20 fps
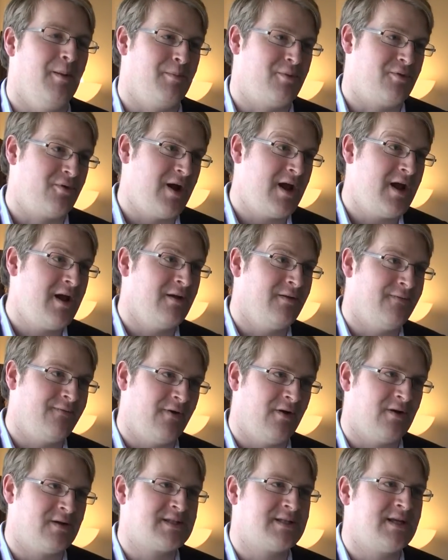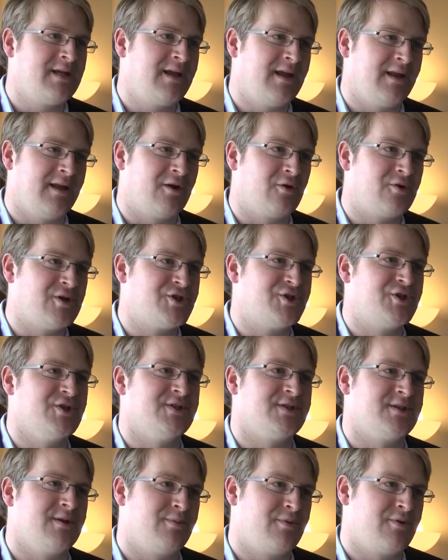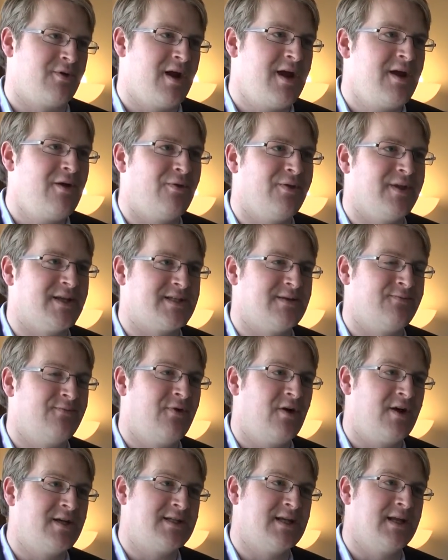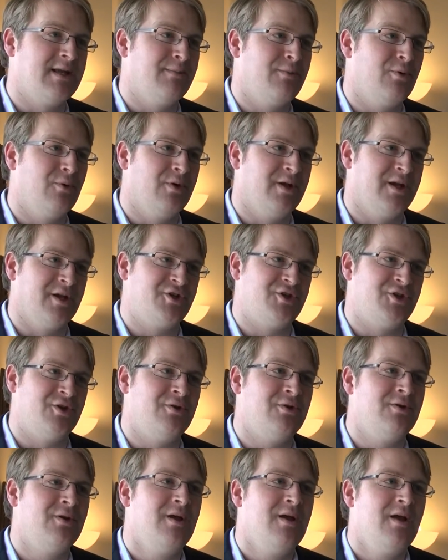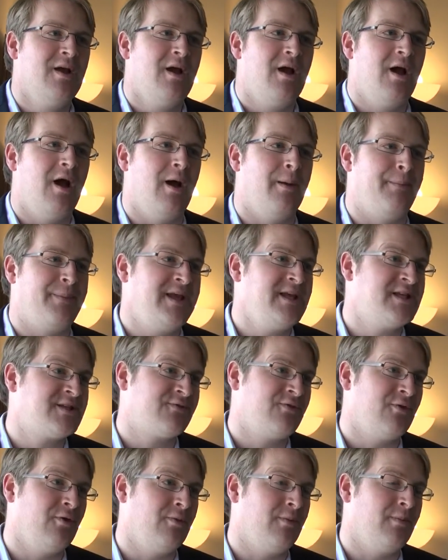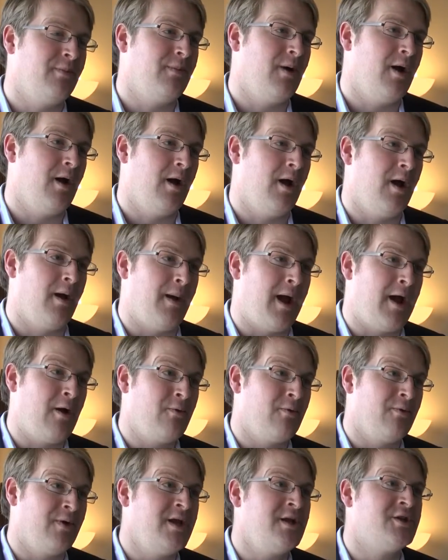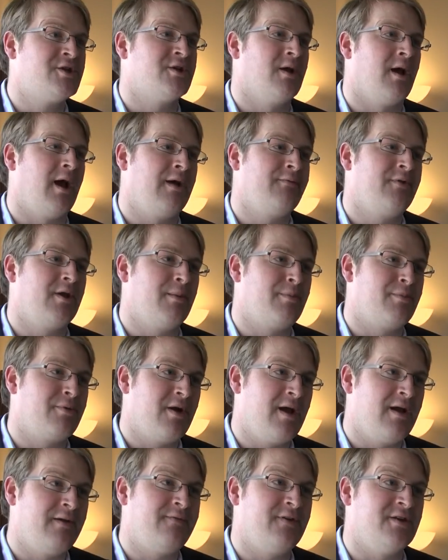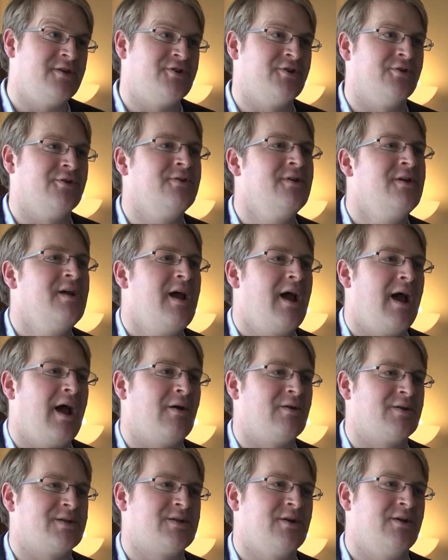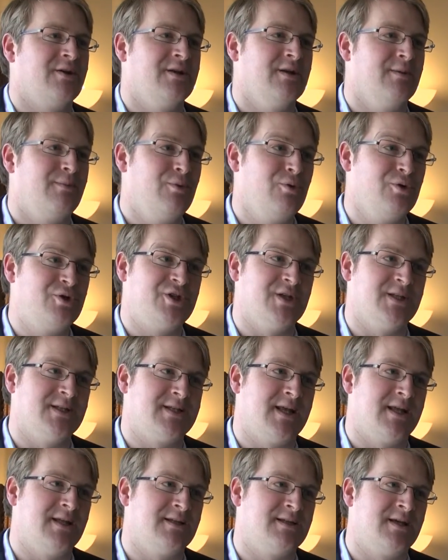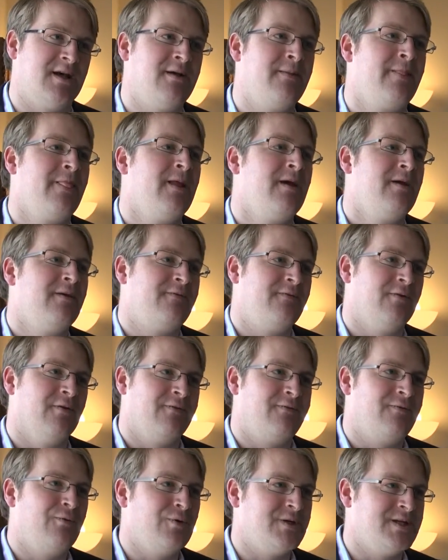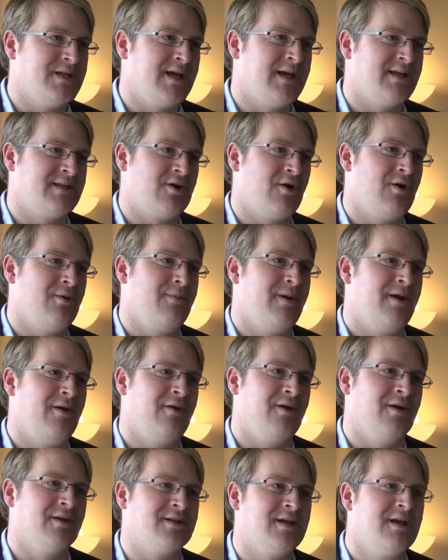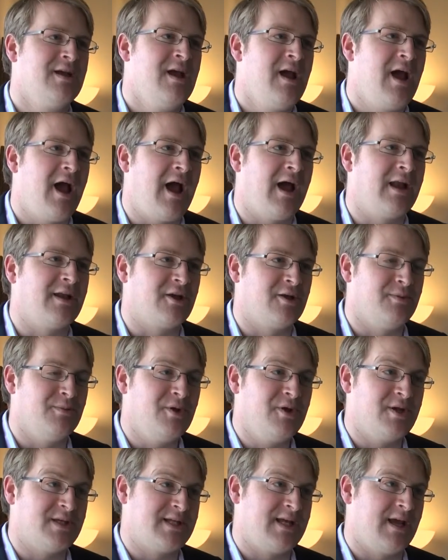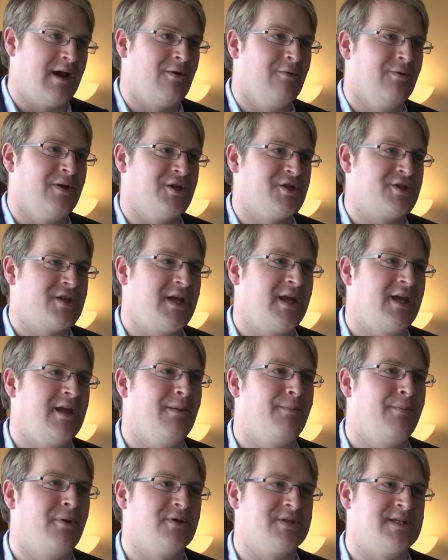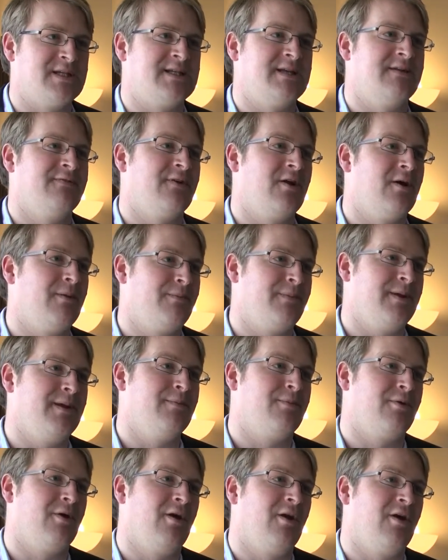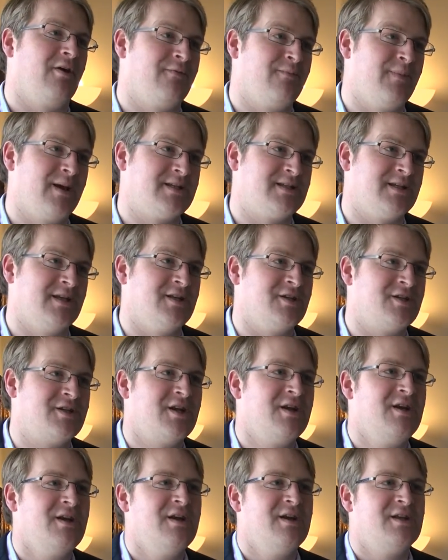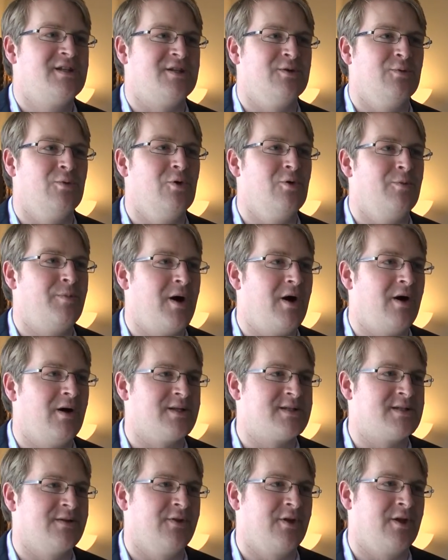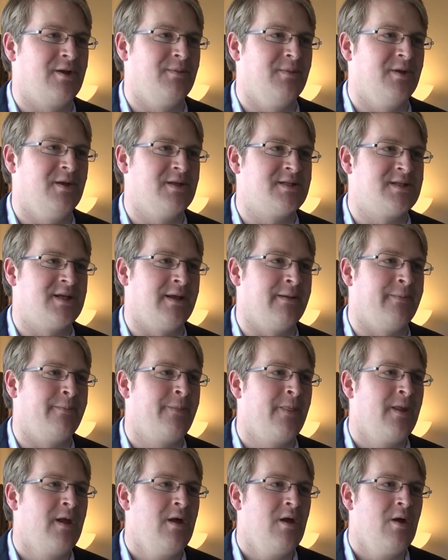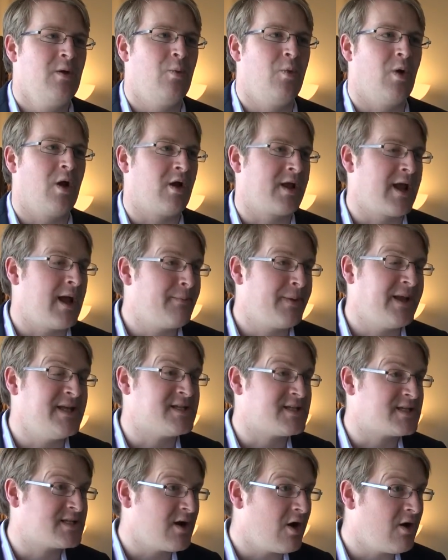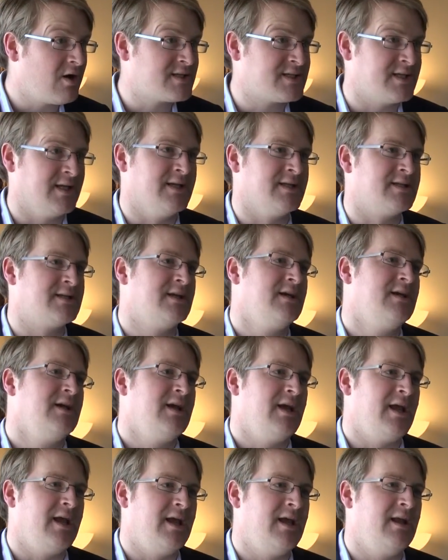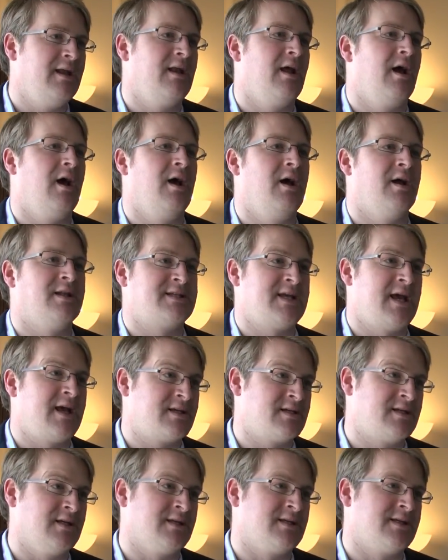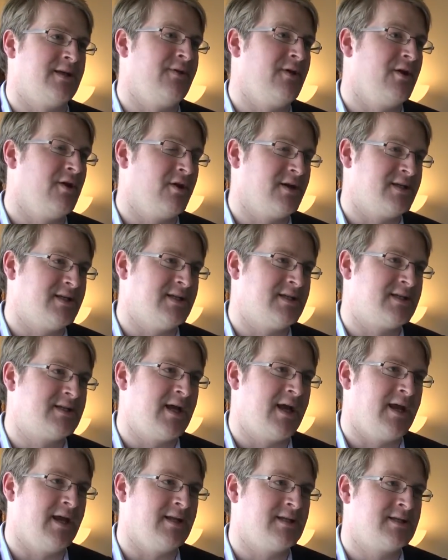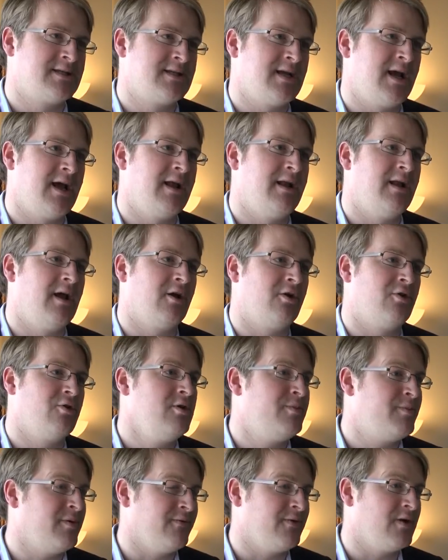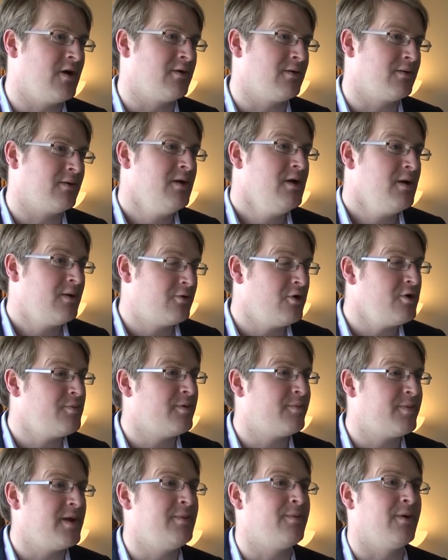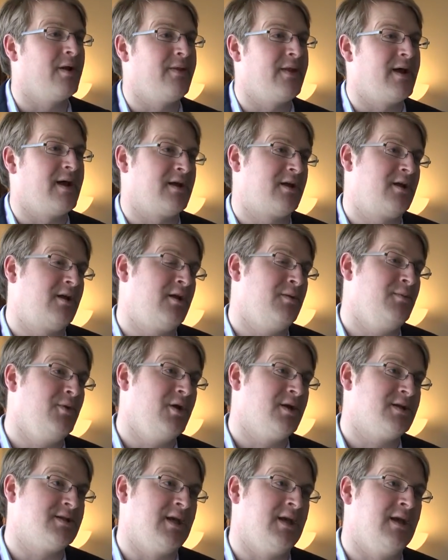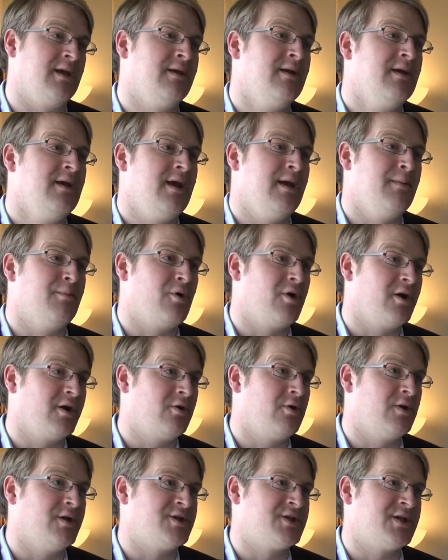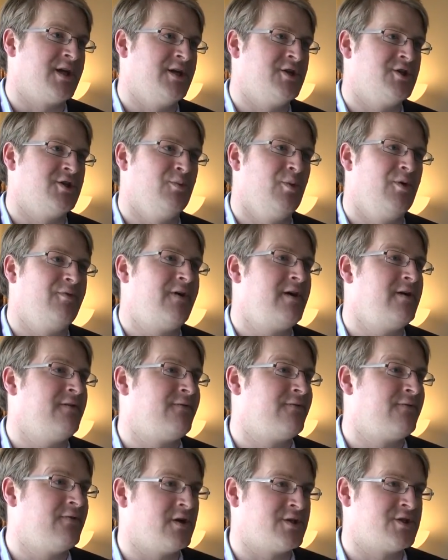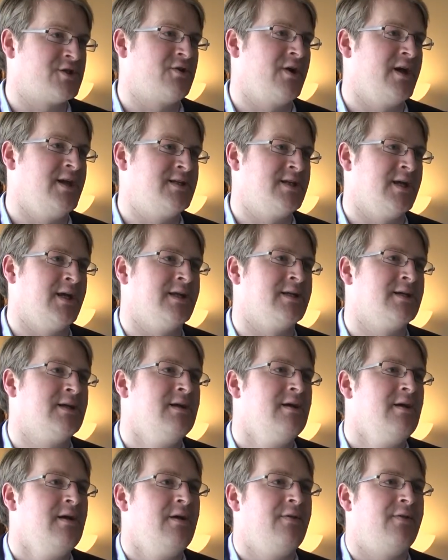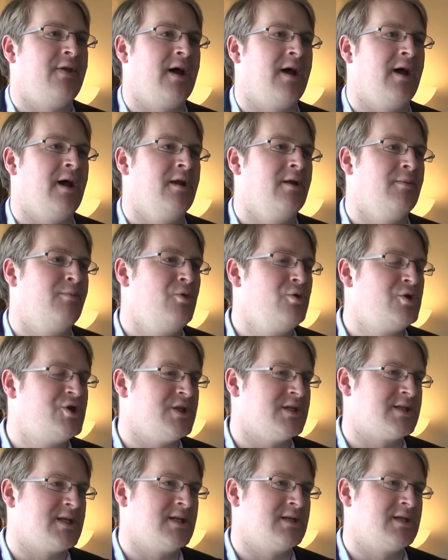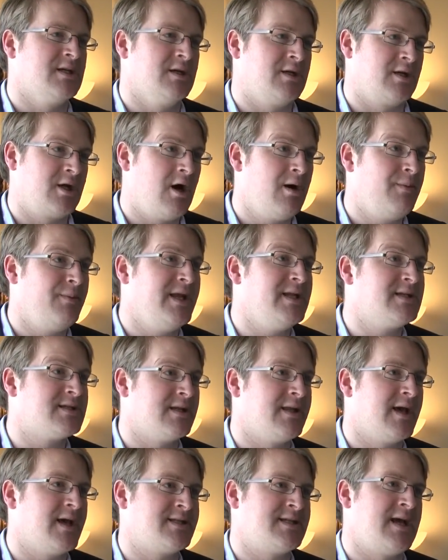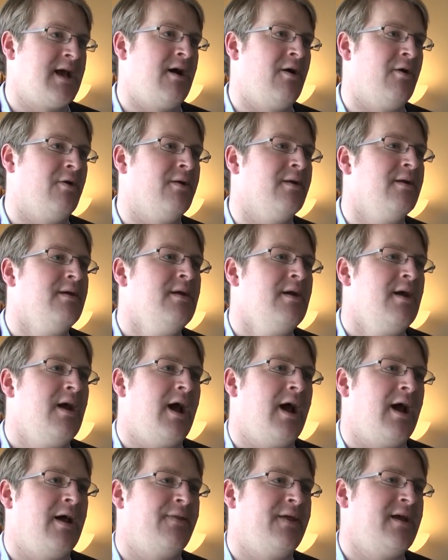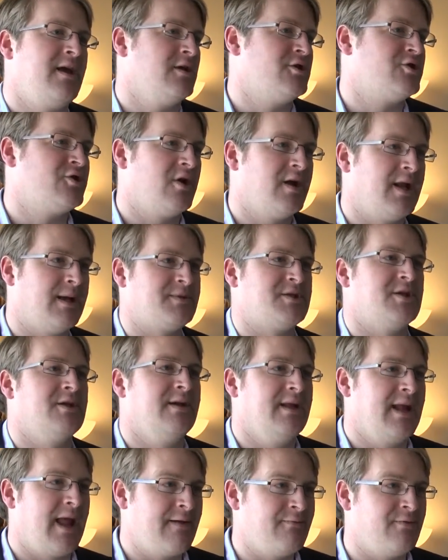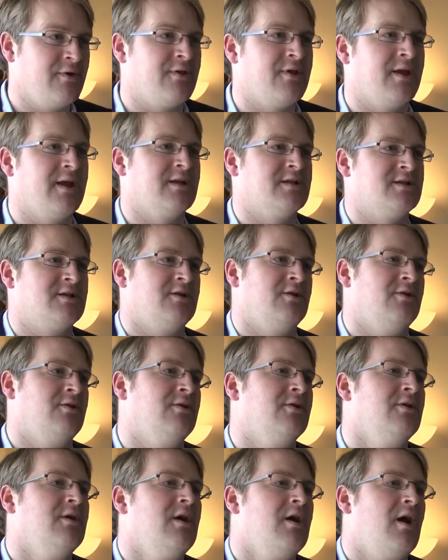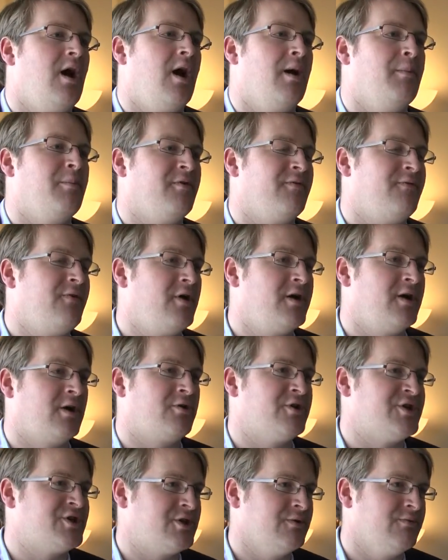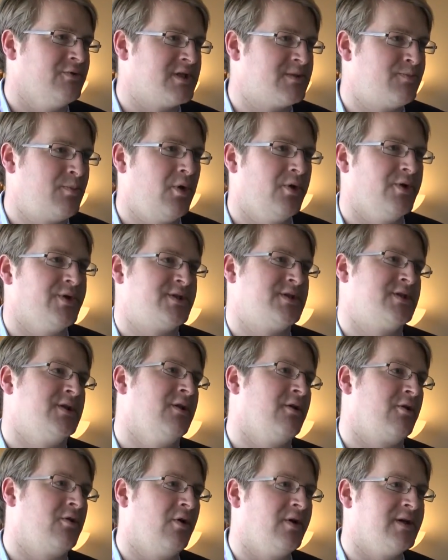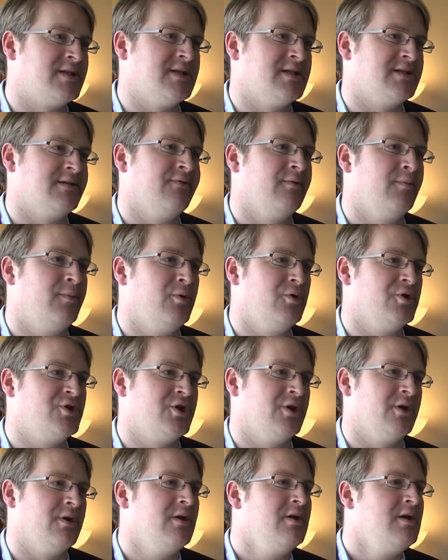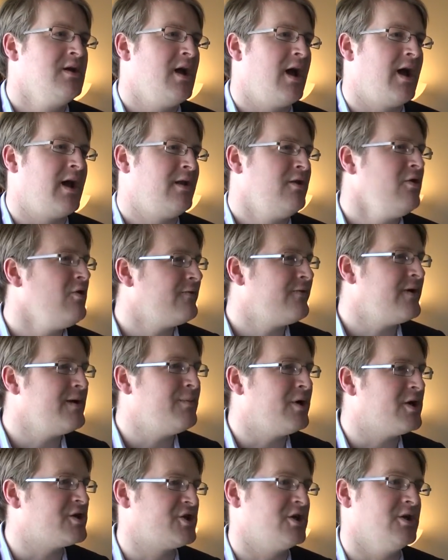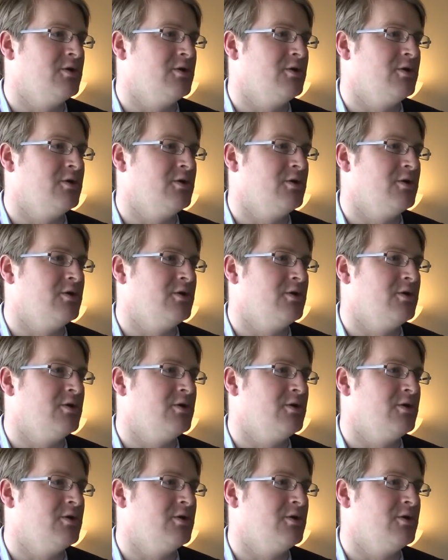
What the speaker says: prayer and fasting, getting Christians to pray on this vitally important issue; peaceful outreach, having a prayer vigil outside an abortion centre for a 40-day time period; and community outreach, taking a positive and upbeat pro-life message to all parts of the community. Well, our campaign started in Texas in the United States, and a group of people in that community in Bryan College Station were very frustrated that an abortion centre had come into their town and they had tried absolutely everything to provide a Christian response to the crisis of abortion, and not very much